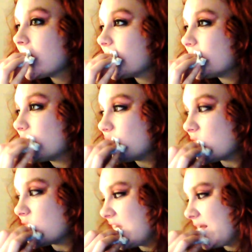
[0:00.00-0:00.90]
so the
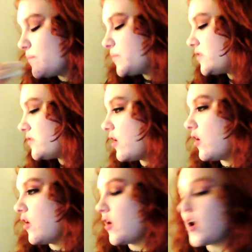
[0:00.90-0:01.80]
lips
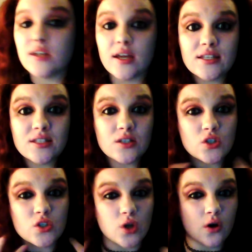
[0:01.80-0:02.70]
are nice and
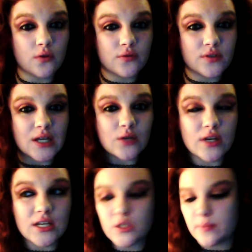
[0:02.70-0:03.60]
soft and ready
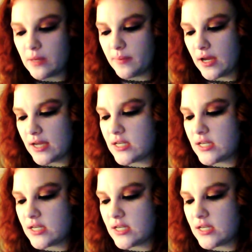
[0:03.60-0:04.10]
to be applied.